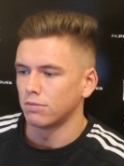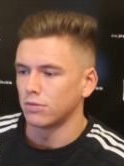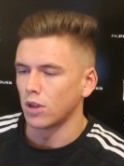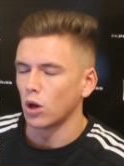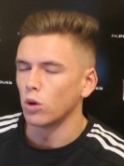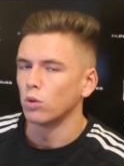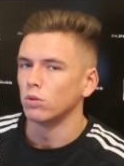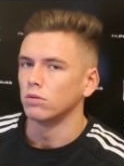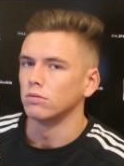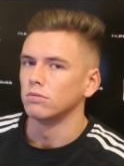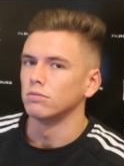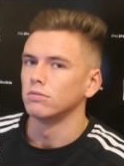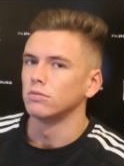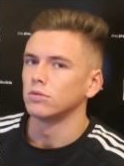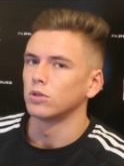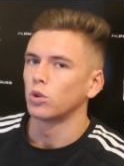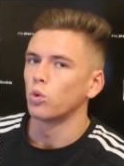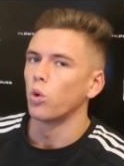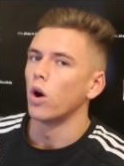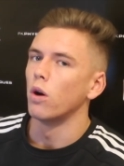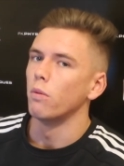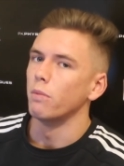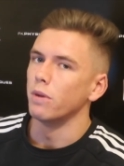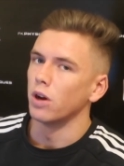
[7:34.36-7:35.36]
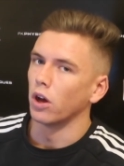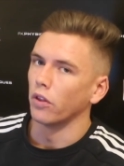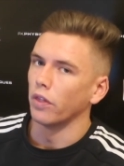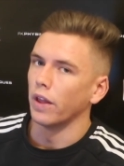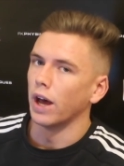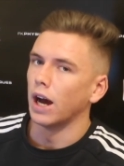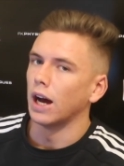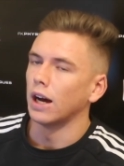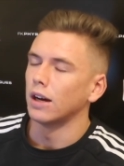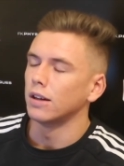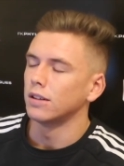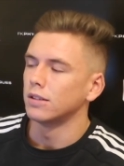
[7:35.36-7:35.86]
Don't quote me on
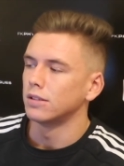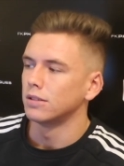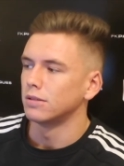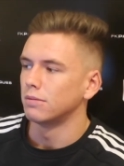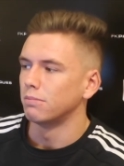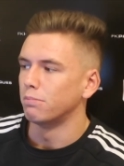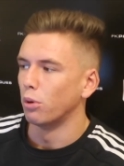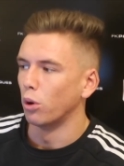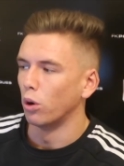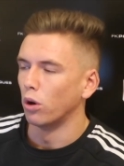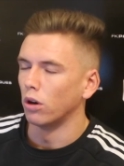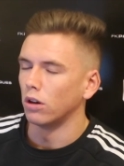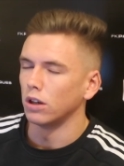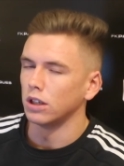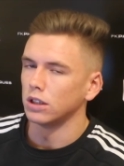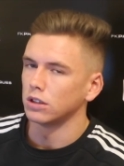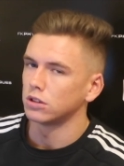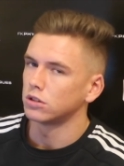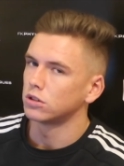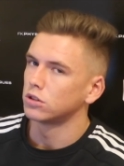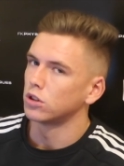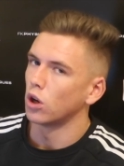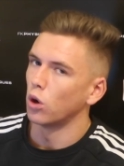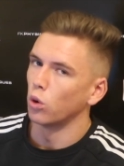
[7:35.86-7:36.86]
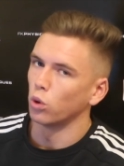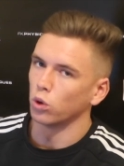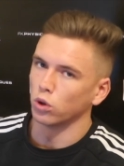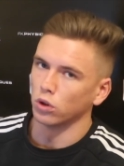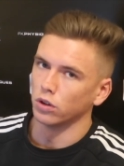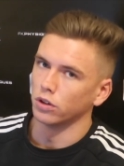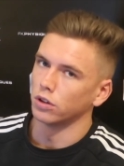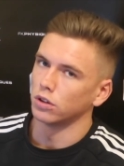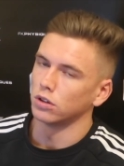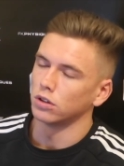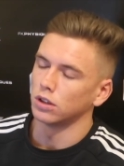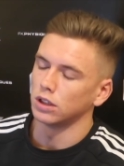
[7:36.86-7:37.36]
that, but it's so
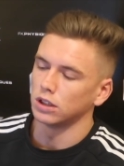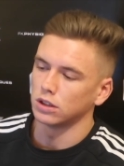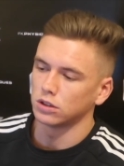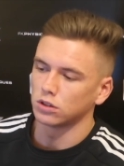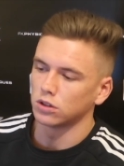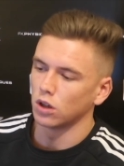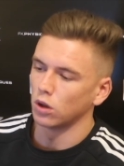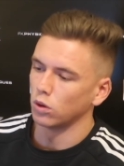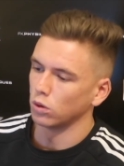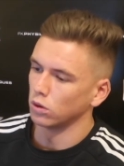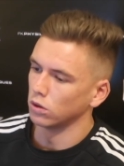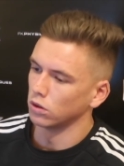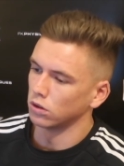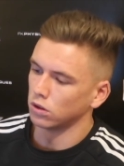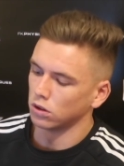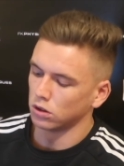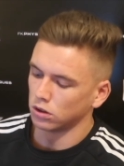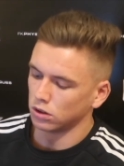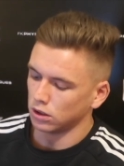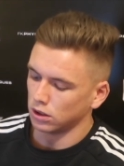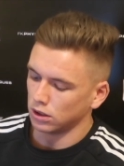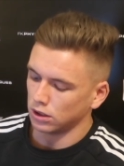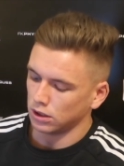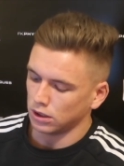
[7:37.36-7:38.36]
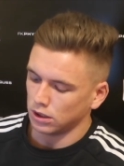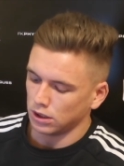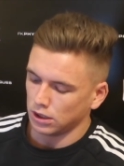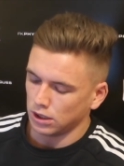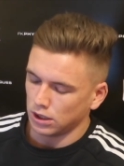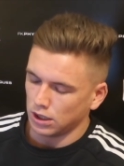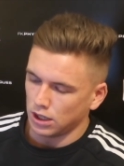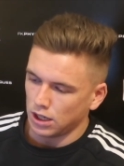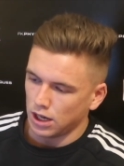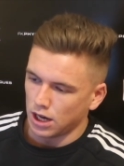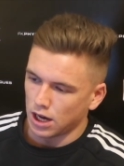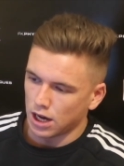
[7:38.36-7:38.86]
good. It's so good.
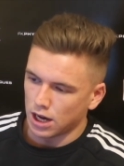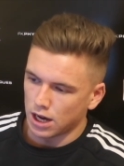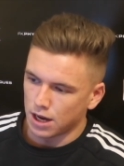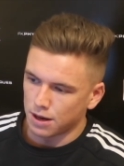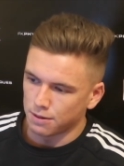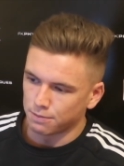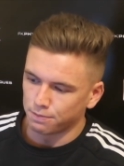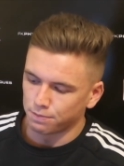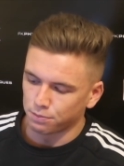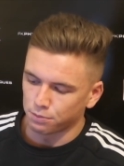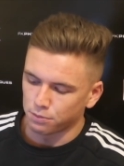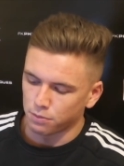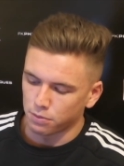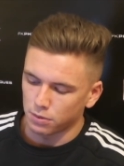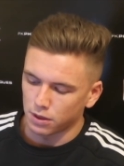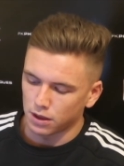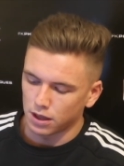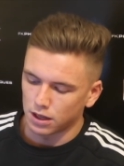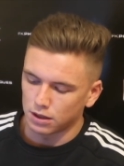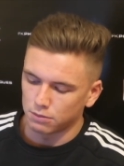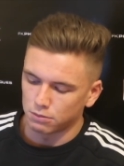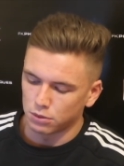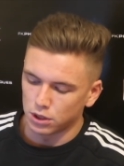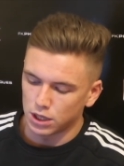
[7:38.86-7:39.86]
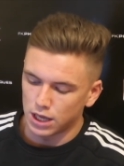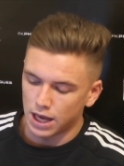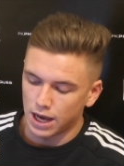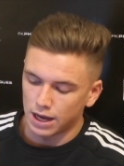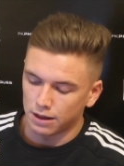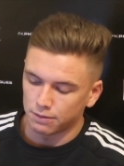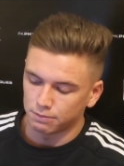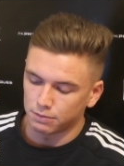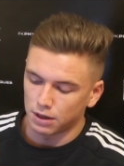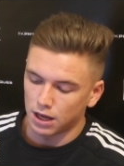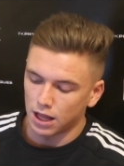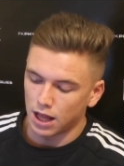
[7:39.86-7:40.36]
But
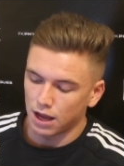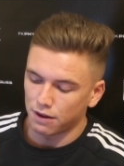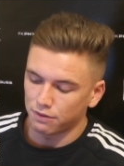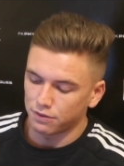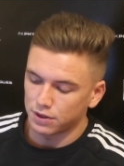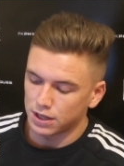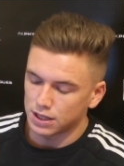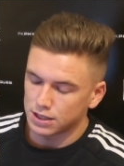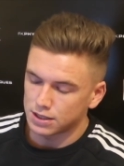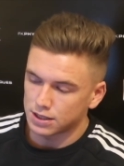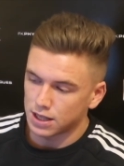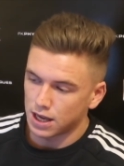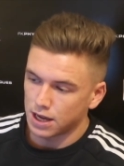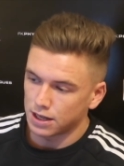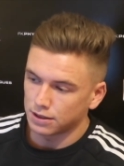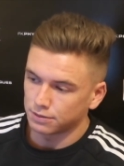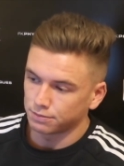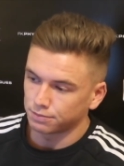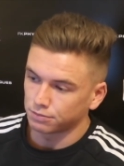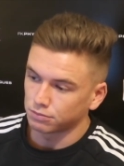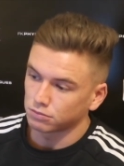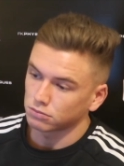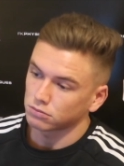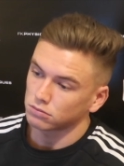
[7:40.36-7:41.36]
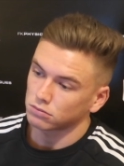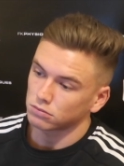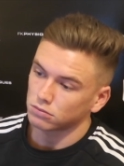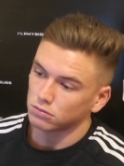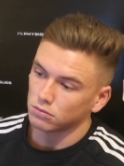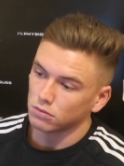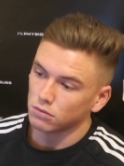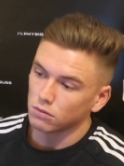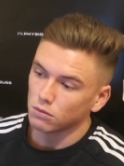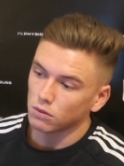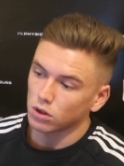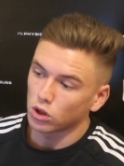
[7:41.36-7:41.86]
yeah, I'll have this then,
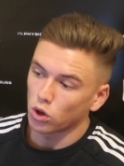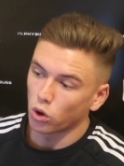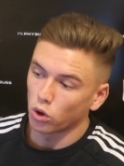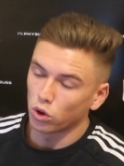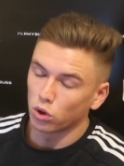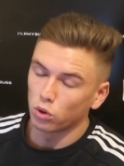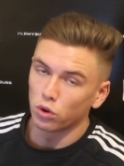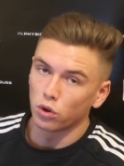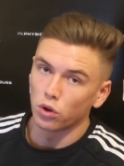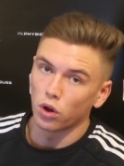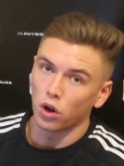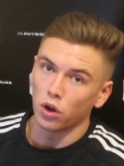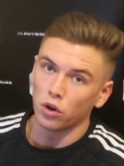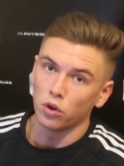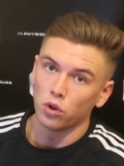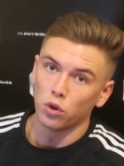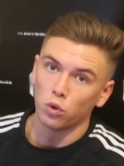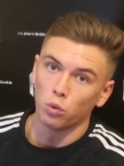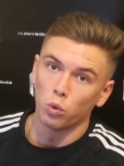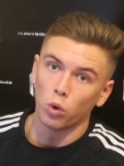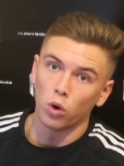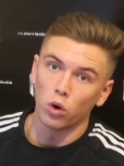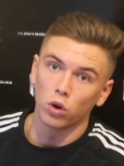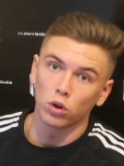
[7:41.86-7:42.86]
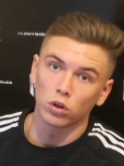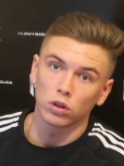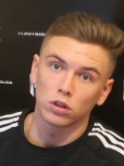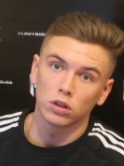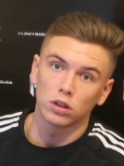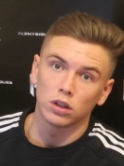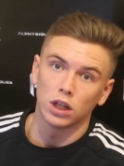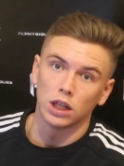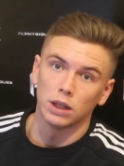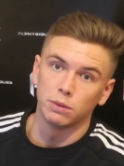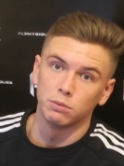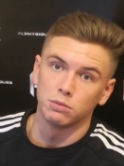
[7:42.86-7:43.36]
go on another walk.
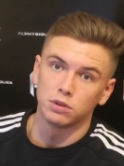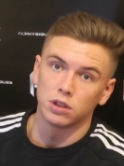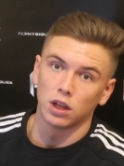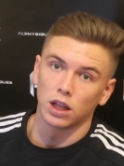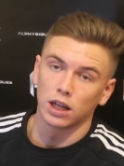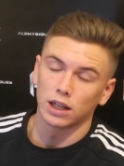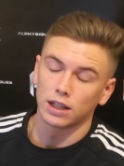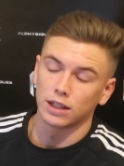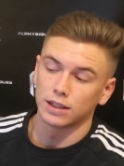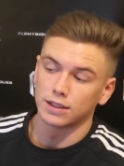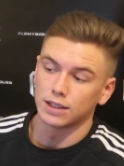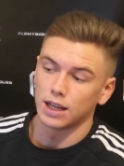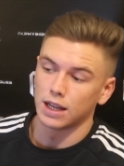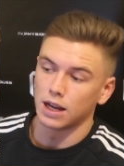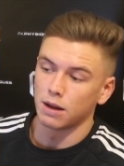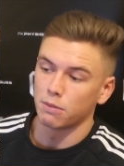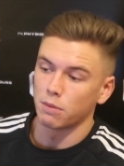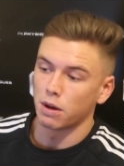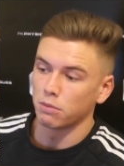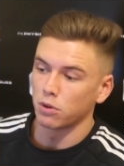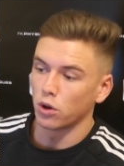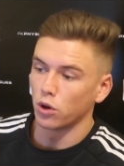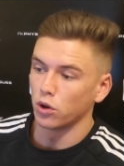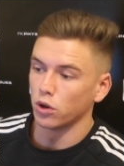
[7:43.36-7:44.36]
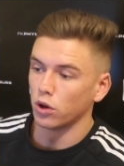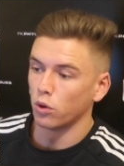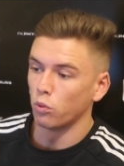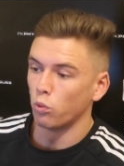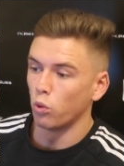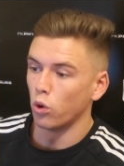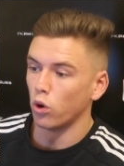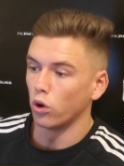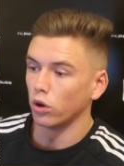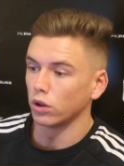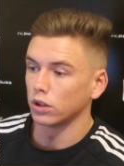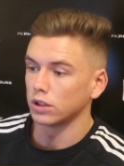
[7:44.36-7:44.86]
So like I said, I'm going on
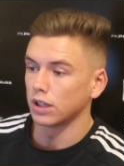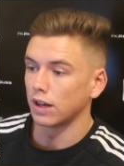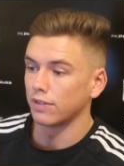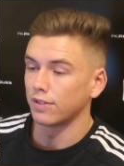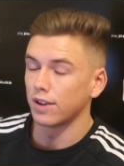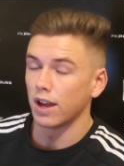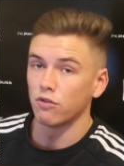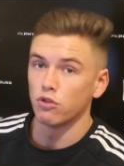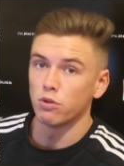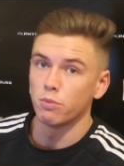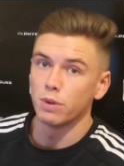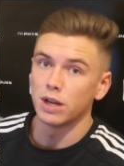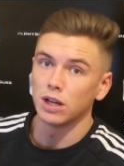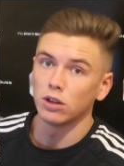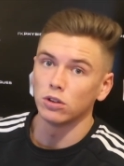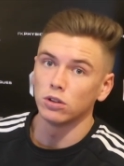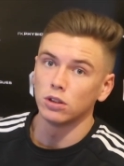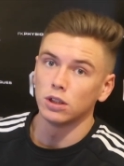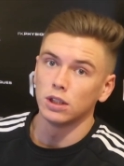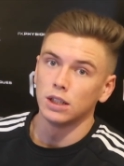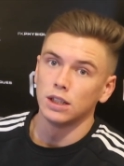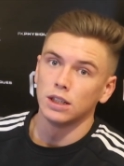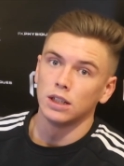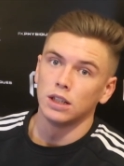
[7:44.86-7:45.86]
walks after every meal,